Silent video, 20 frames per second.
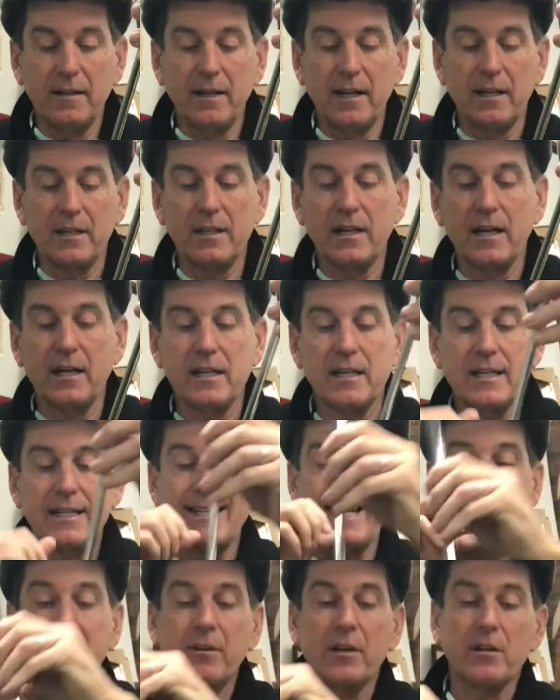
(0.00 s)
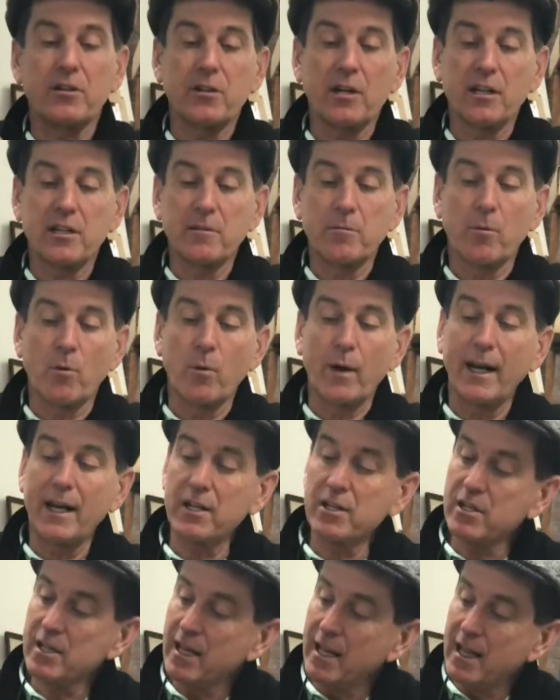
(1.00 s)
It's got 7 adjustable
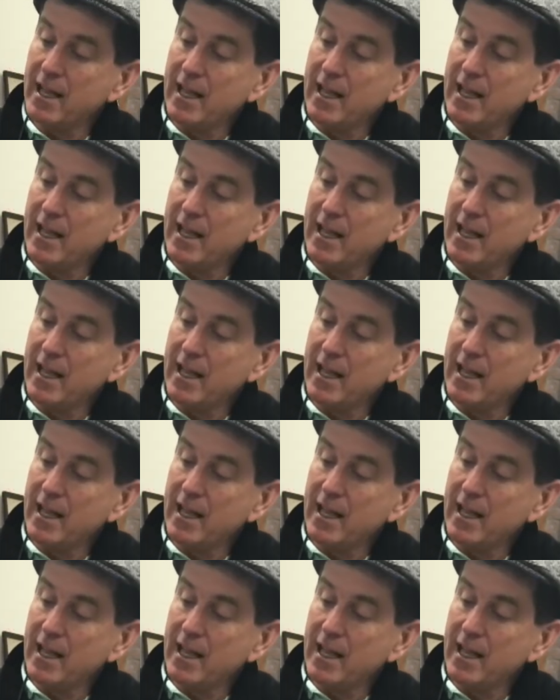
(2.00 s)
weights.